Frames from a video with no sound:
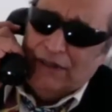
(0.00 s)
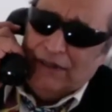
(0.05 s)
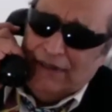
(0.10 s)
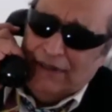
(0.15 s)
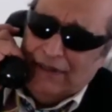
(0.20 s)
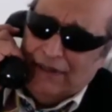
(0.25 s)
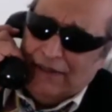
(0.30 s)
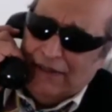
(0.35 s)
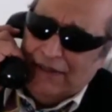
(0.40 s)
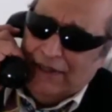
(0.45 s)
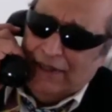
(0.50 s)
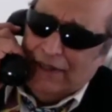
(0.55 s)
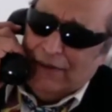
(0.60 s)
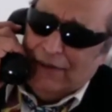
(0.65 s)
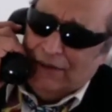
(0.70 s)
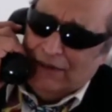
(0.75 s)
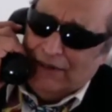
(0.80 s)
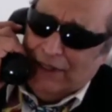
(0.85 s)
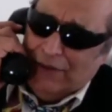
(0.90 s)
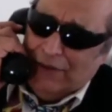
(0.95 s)
It's the art
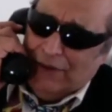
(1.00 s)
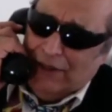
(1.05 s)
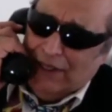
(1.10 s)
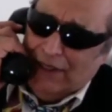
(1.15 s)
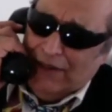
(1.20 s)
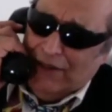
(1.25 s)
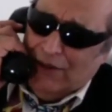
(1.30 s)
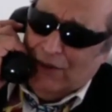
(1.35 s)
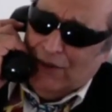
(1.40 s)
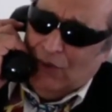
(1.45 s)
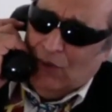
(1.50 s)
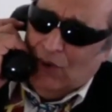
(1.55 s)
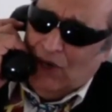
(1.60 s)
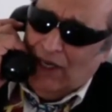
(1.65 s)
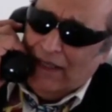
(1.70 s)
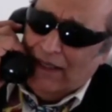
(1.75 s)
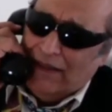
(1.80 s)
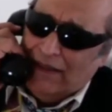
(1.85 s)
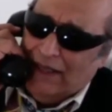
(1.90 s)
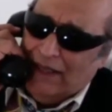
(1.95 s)
world. They want to know what
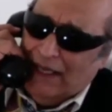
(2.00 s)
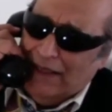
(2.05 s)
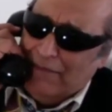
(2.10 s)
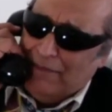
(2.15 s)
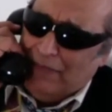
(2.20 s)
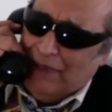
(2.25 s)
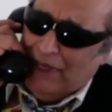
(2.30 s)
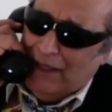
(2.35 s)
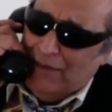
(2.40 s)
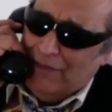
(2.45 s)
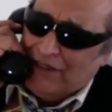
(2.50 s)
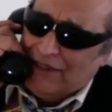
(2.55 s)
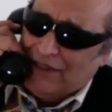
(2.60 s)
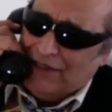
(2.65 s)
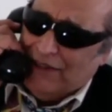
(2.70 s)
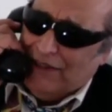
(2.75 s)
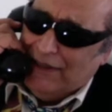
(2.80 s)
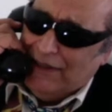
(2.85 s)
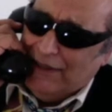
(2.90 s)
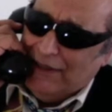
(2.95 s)
Light Bob is
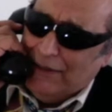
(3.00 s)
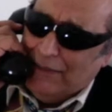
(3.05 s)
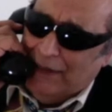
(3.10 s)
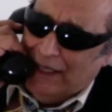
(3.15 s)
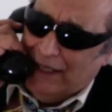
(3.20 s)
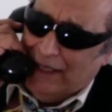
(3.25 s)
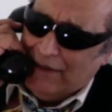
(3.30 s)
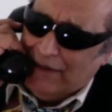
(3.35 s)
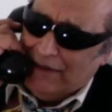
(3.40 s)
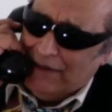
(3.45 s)
talking about.